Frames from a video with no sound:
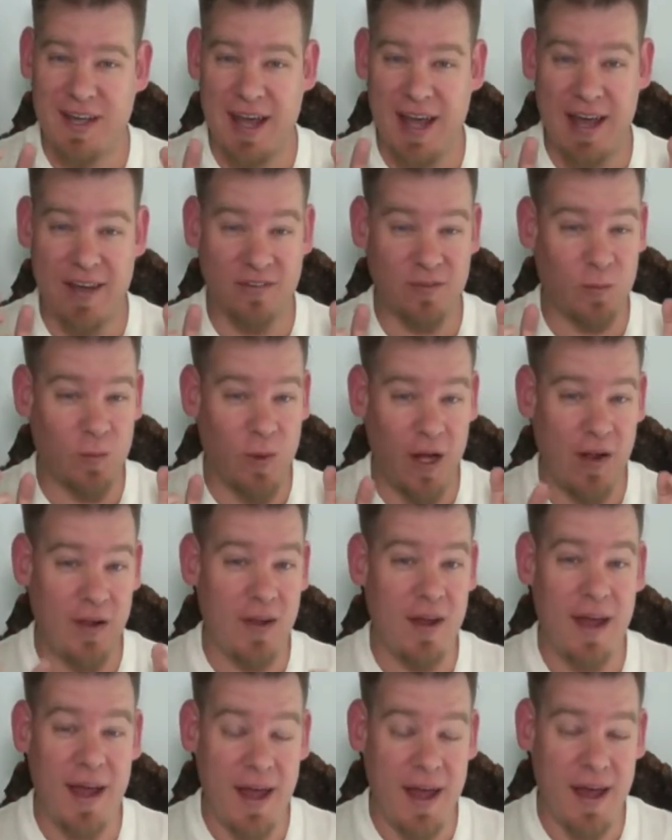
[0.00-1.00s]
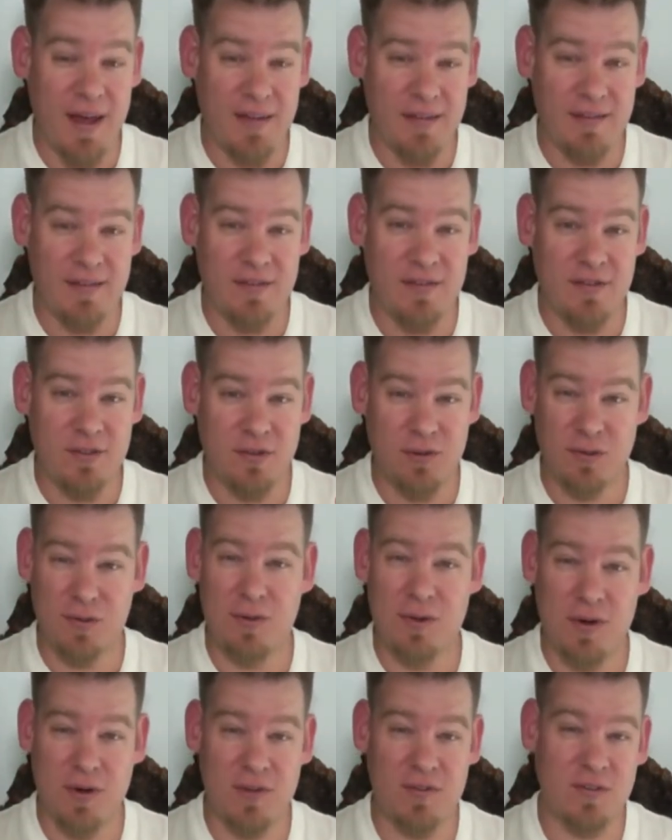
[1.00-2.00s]
as well as
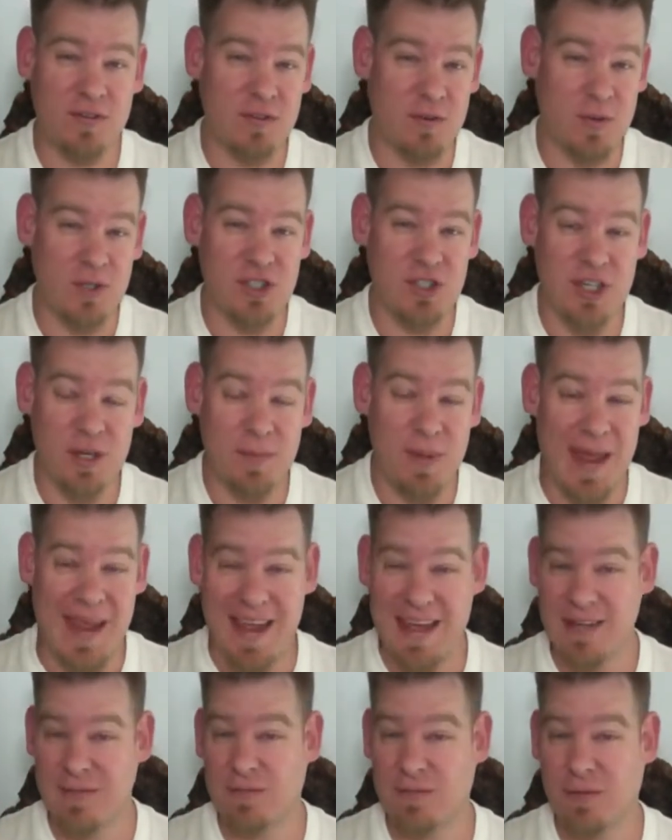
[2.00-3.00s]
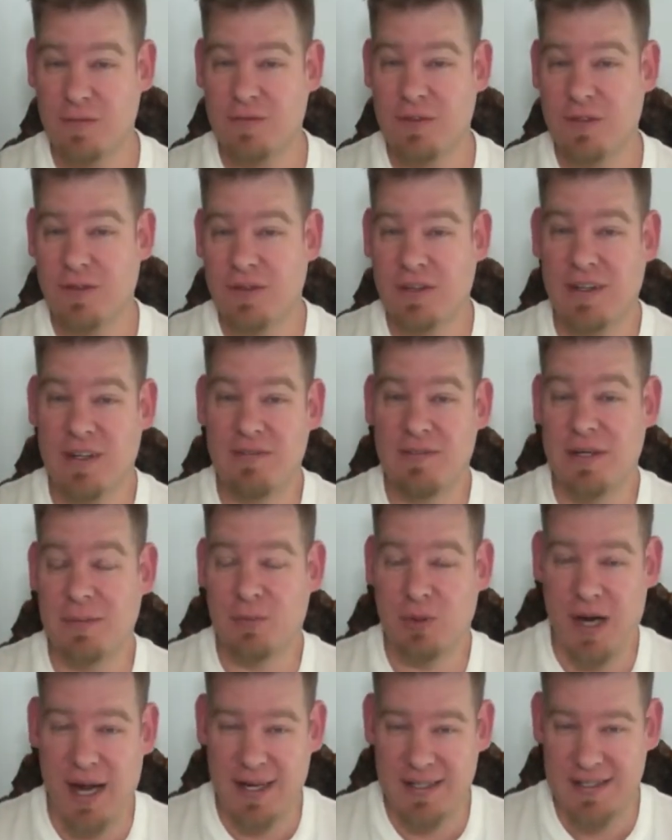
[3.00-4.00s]
true earth stewardship and fulfilled living
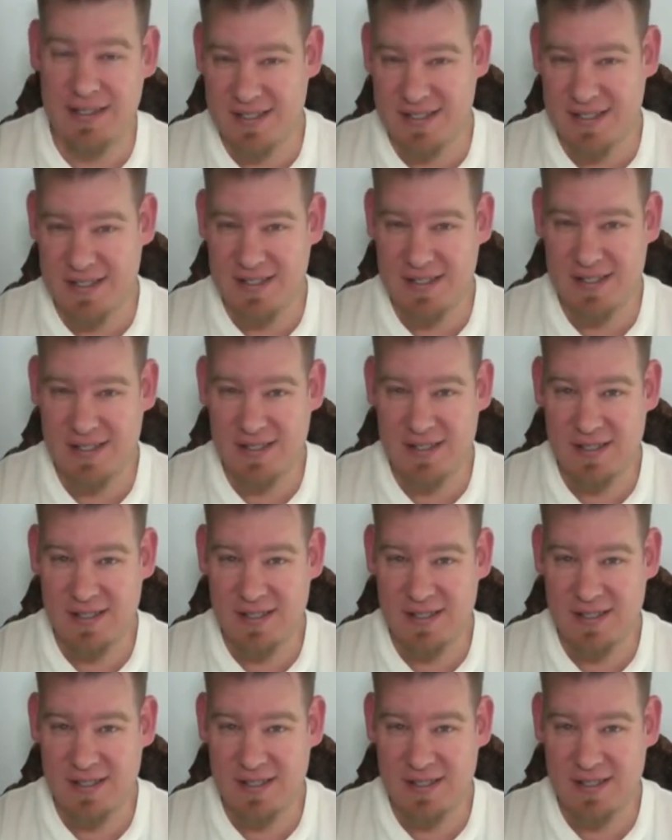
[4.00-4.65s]
practices.